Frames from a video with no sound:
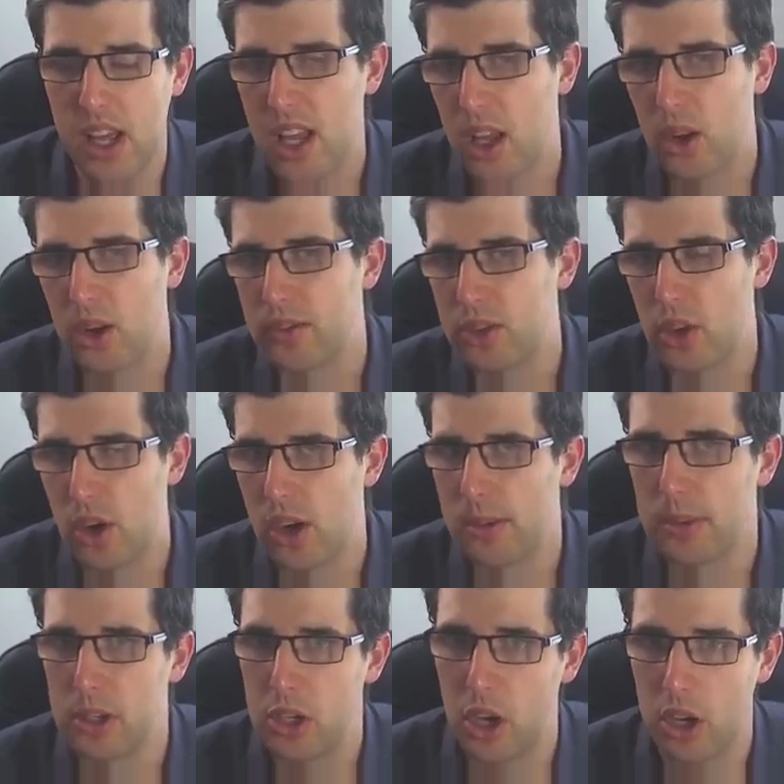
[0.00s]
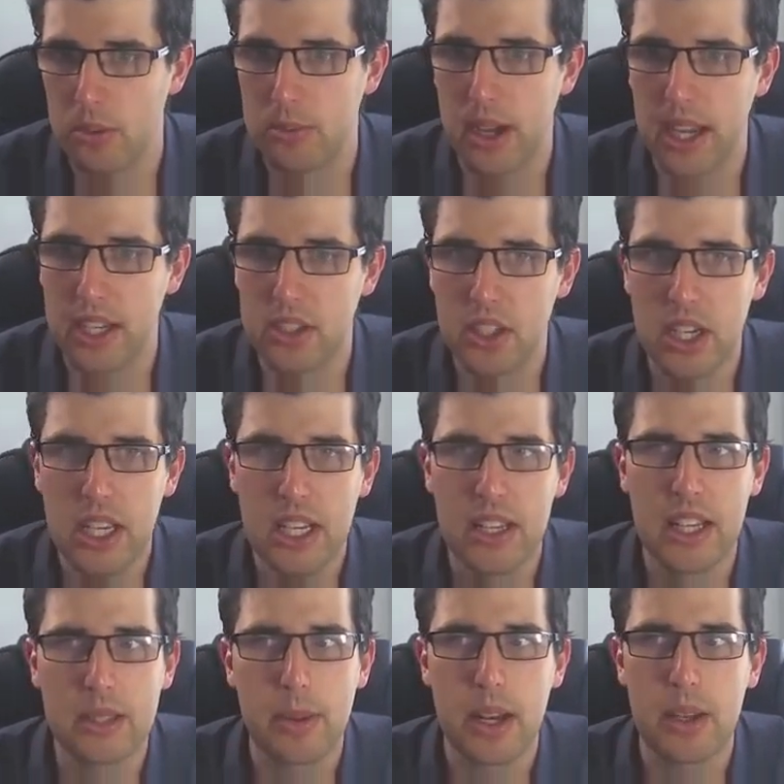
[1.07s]
a lot of time on your homepage.
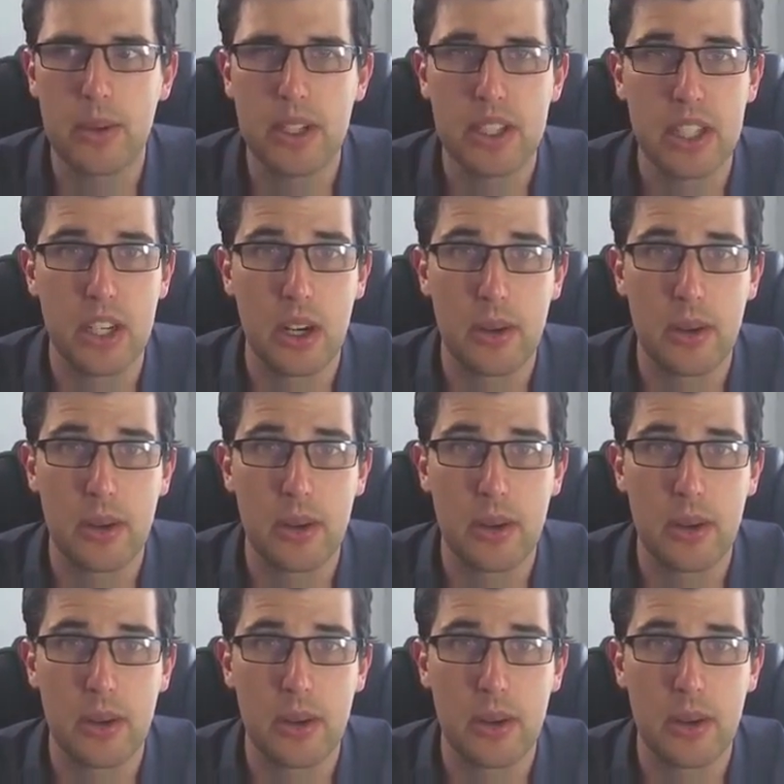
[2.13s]
That's part of the reason